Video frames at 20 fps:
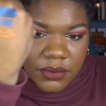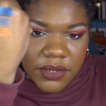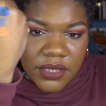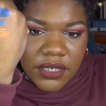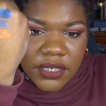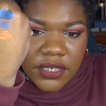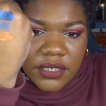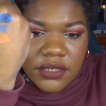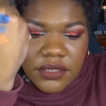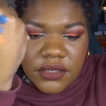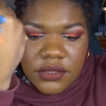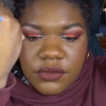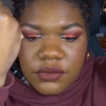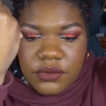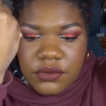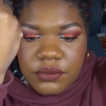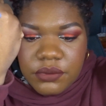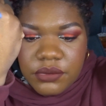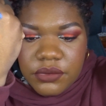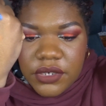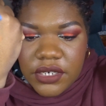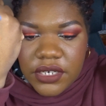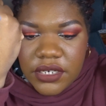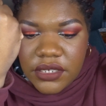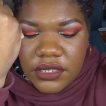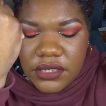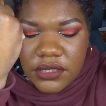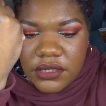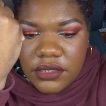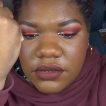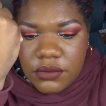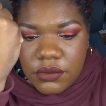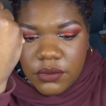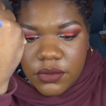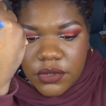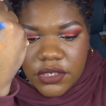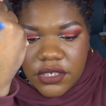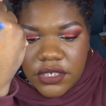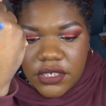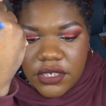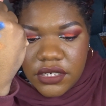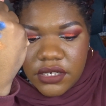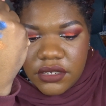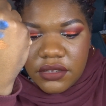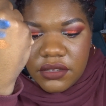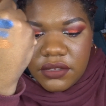my light is too bright, it's washing